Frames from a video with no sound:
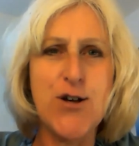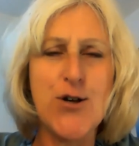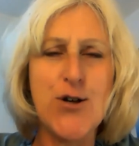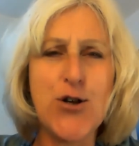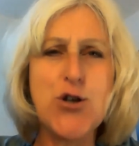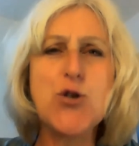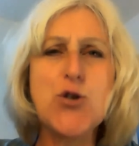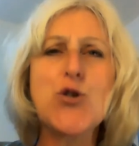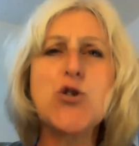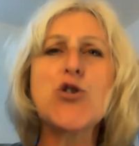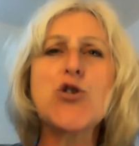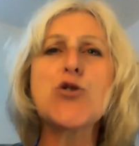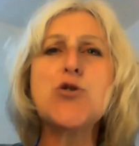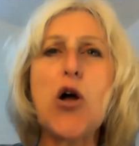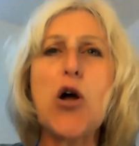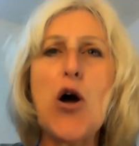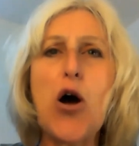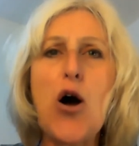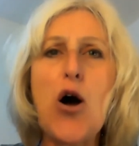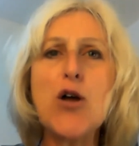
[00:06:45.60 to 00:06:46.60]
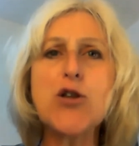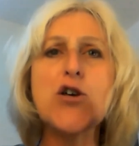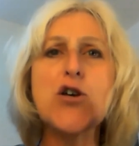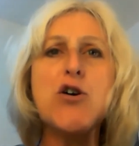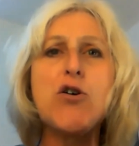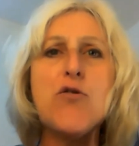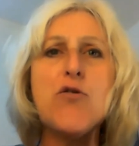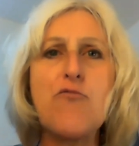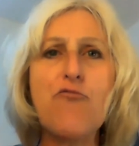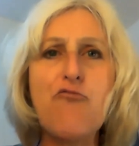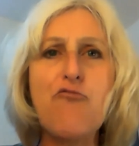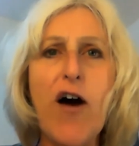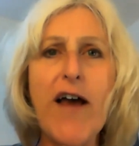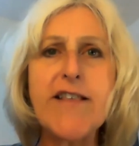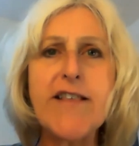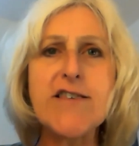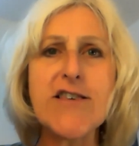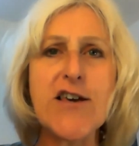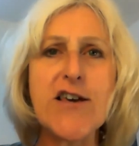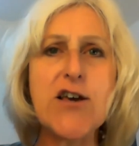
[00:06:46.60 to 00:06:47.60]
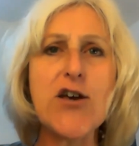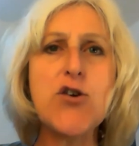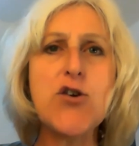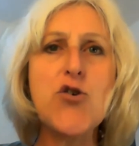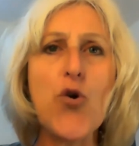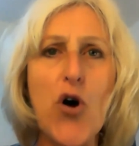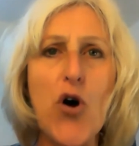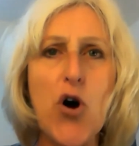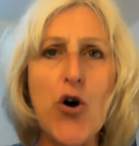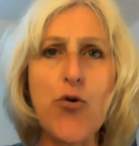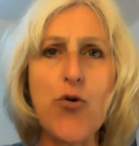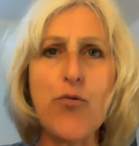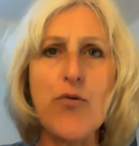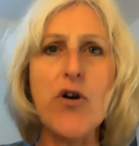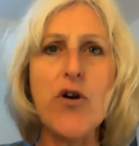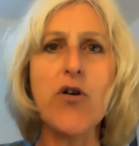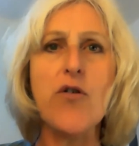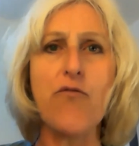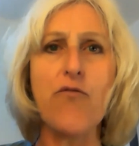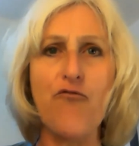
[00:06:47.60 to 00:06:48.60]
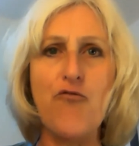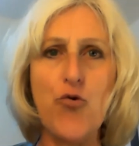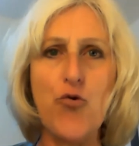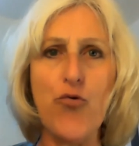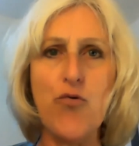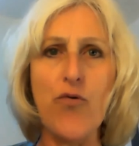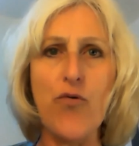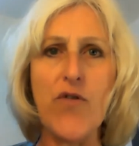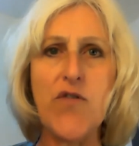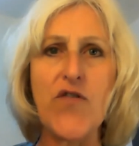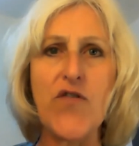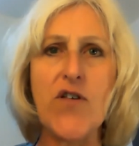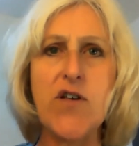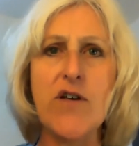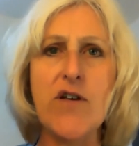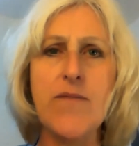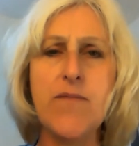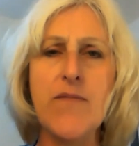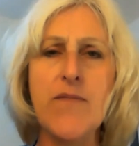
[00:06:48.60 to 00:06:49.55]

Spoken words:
to start writing your own rules.